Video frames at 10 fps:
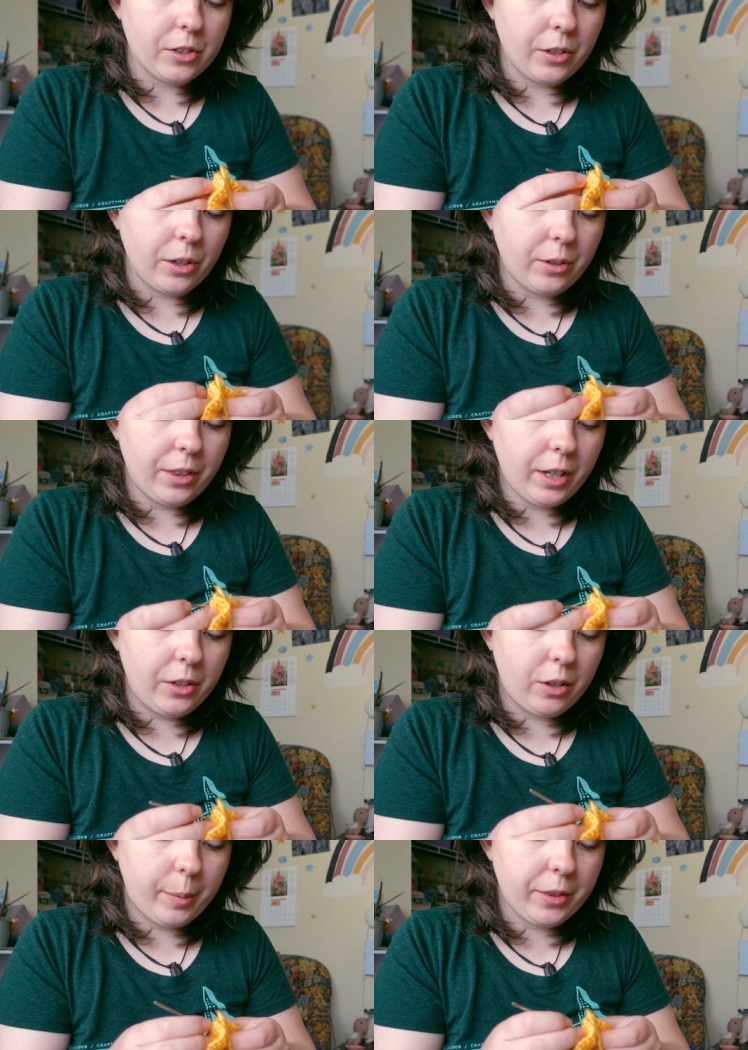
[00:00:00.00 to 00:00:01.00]
so the only thing I know
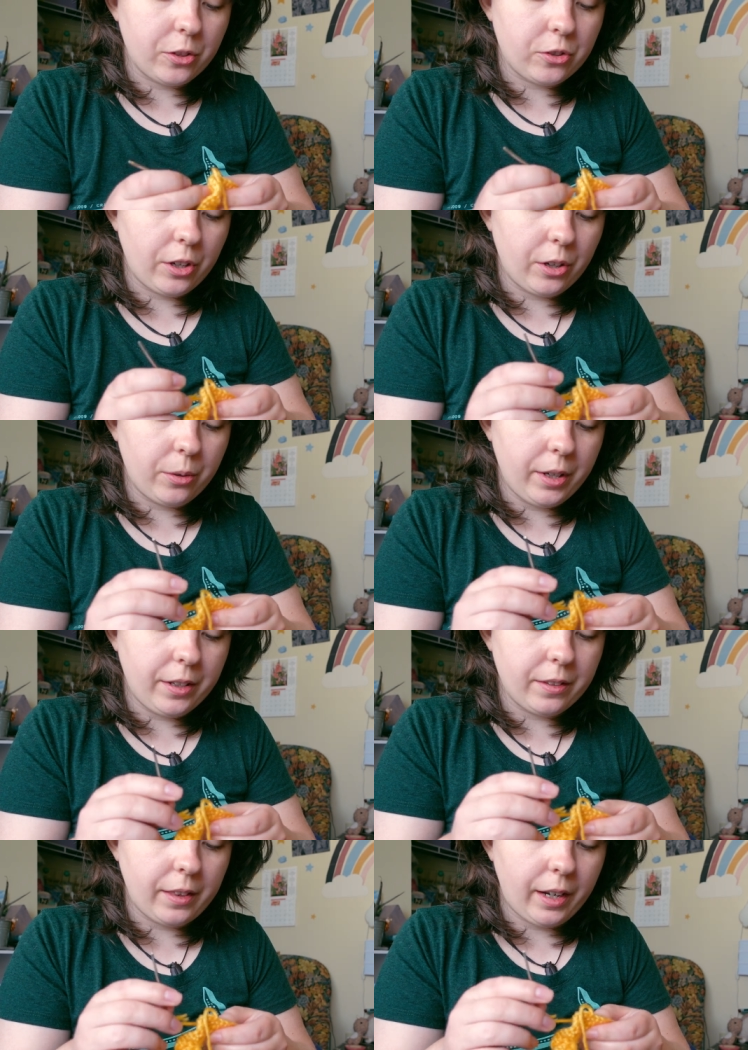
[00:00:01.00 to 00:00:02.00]
about the show
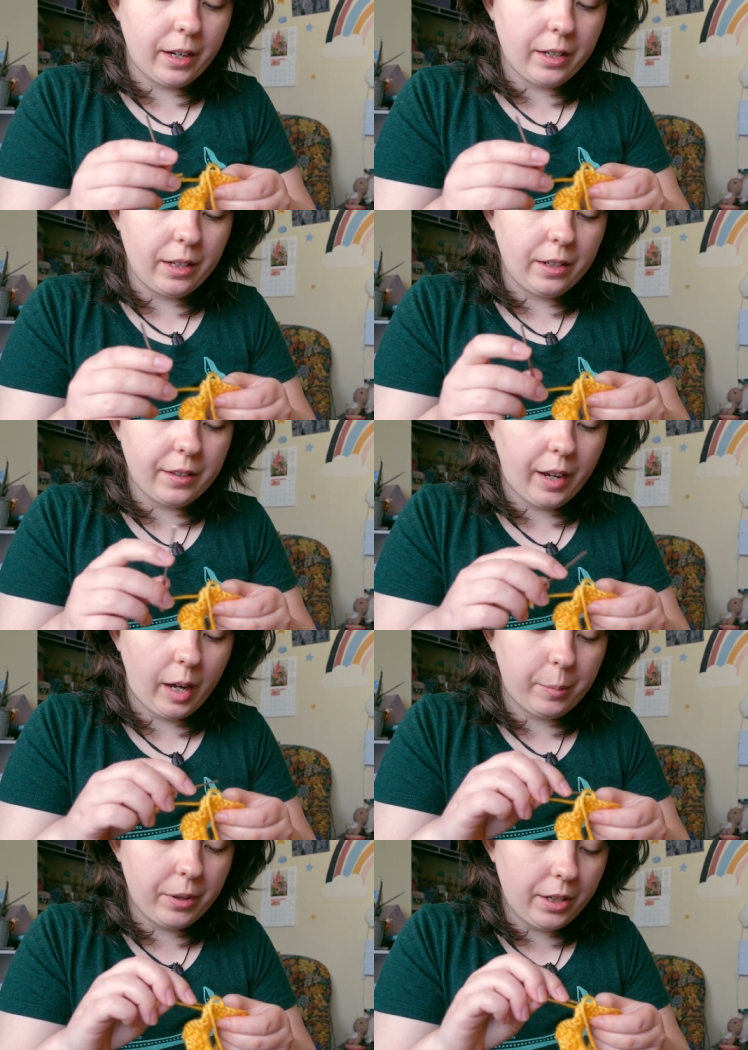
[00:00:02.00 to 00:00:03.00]
is that it is
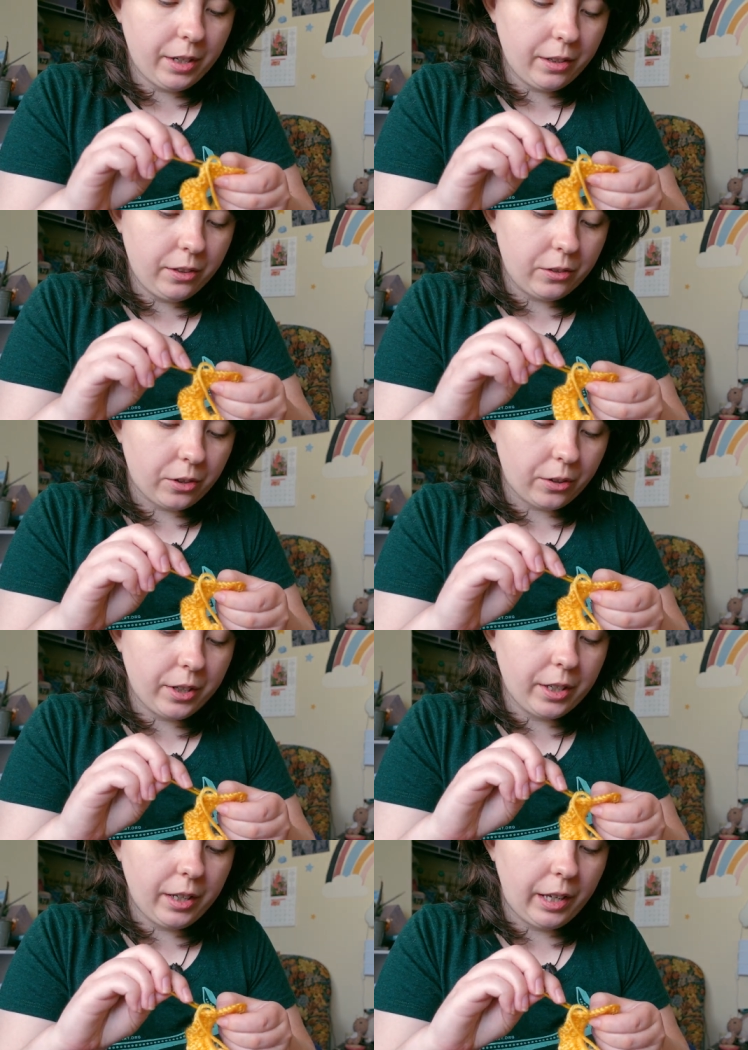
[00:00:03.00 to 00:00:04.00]
happening
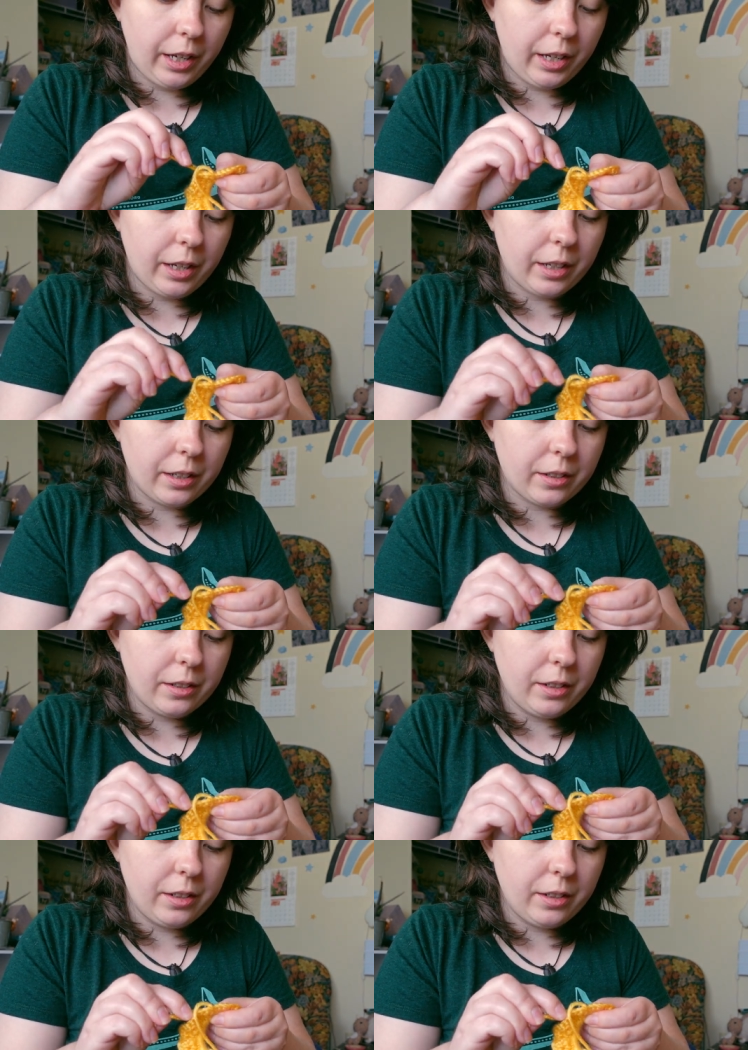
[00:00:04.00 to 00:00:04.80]
during a